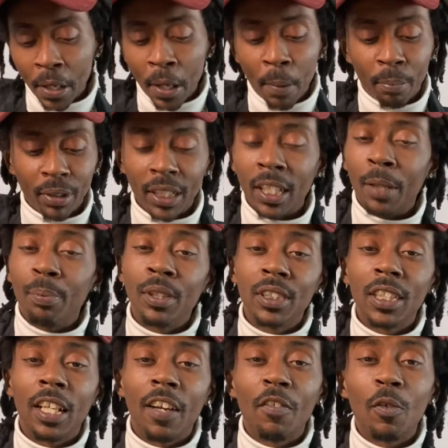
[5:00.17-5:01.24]
But yeah,
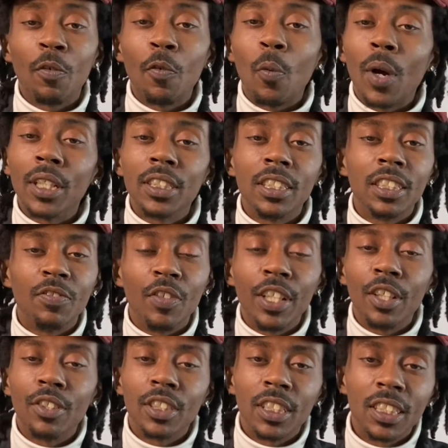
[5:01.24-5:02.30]
appreciate everyone for watching this video
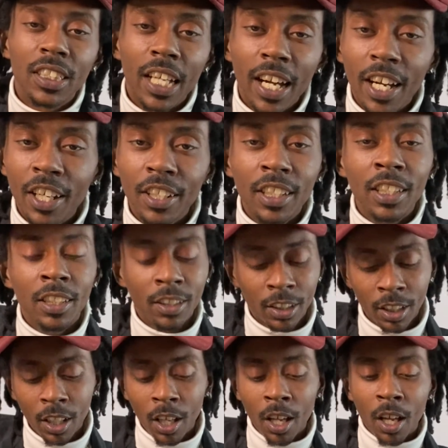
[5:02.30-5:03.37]
in its entirety.
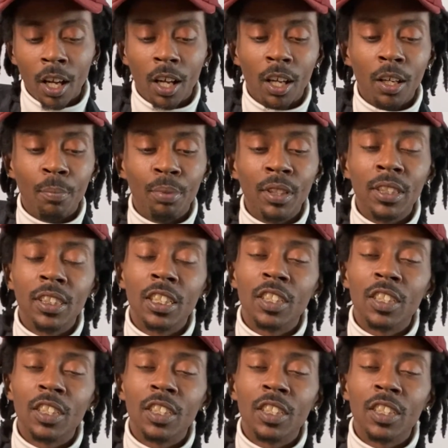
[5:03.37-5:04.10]
Please give this